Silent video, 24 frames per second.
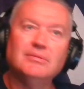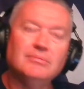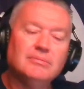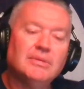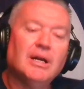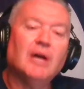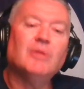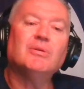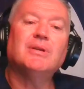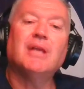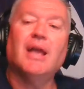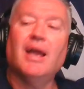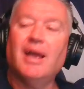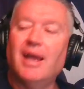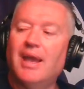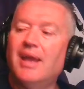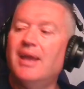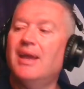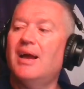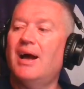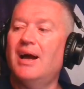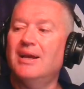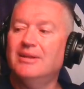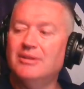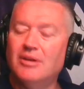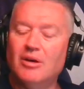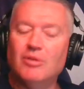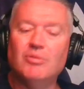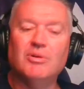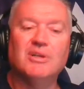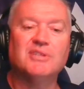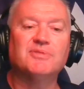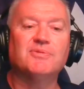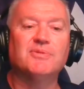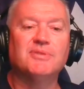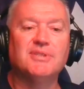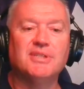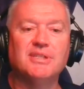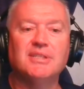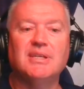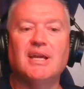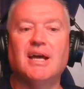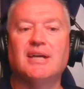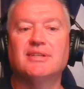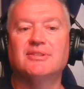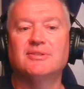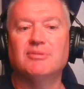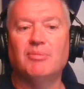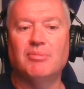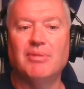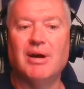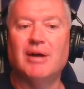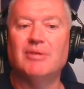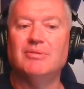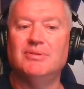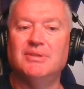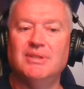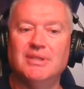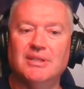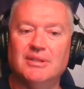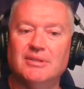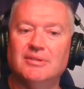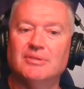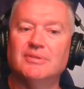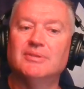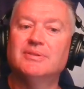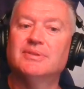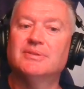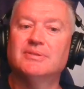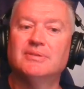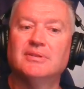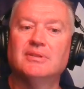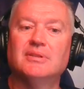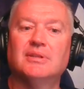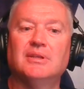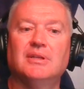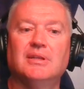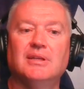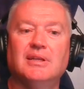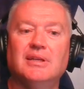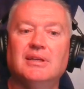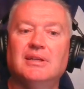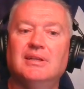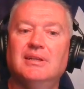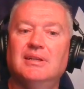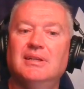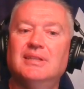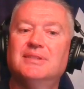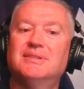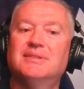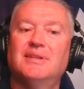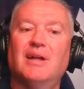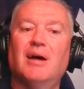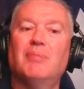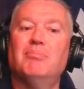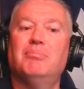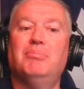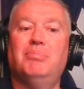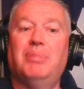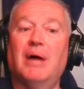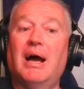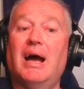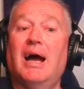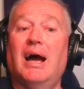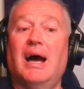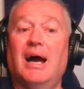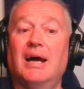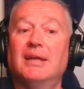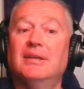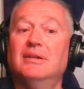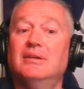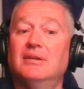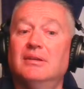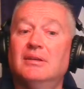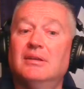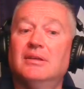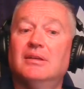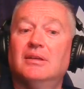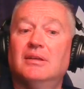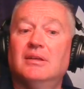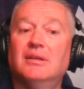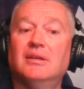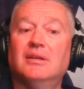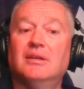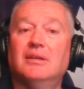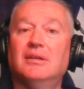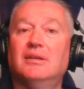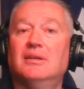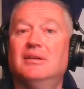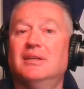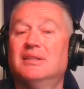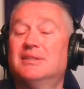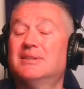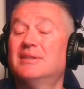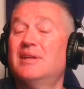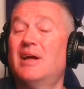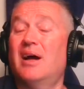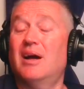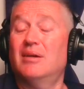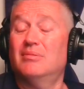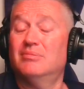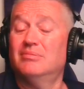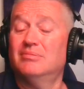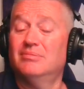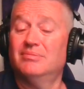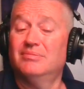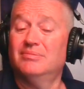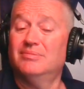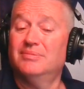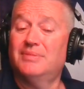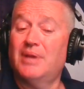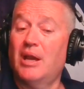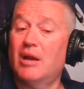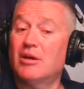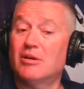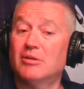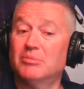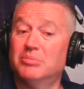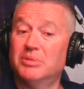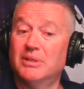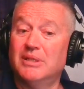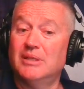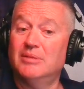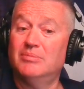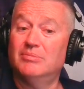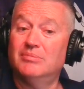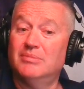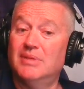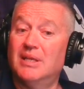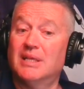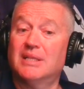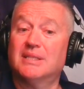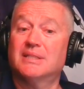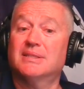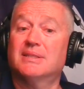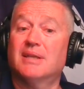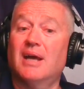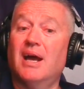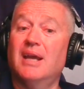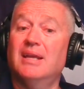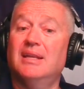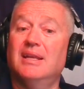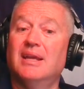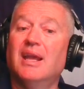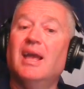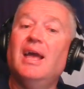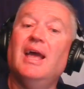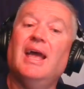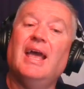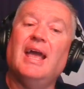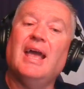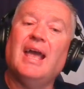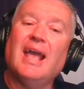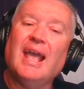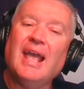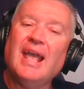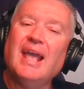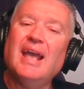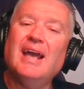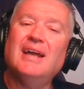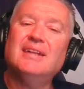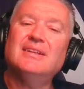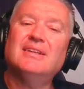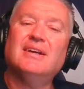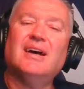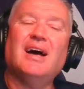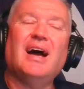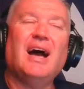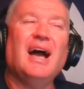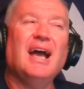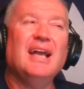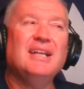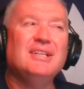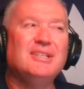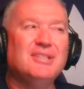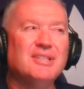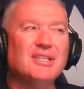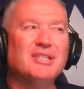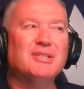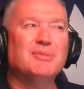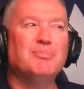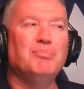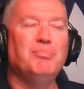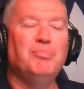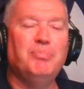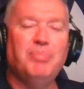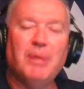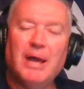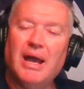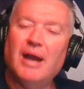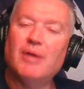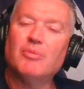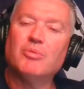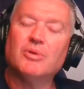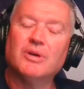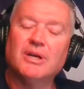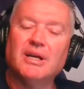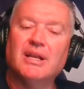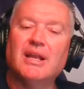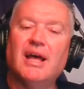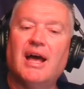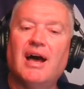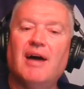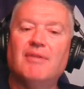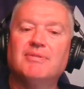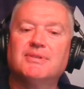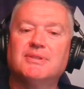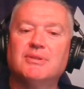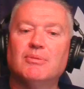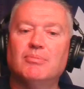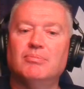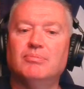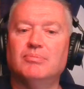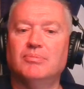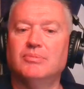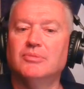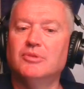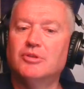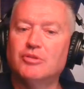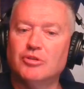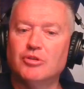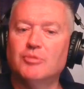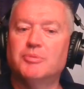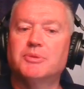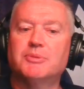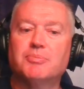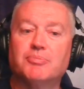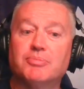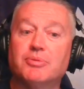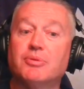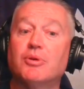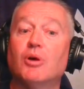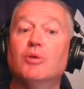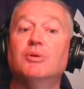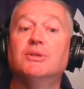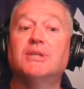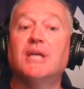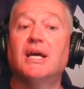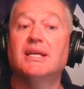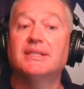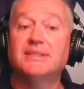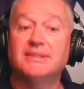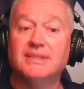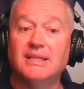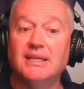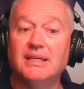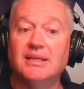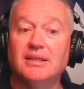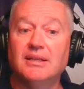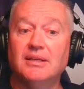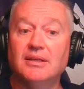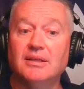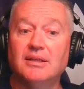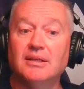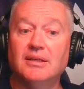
Okay, I know West Virginia has the Mountaineers. It's not bad. It's not terribly exciting. And I just bet we're going to have some groups protesting.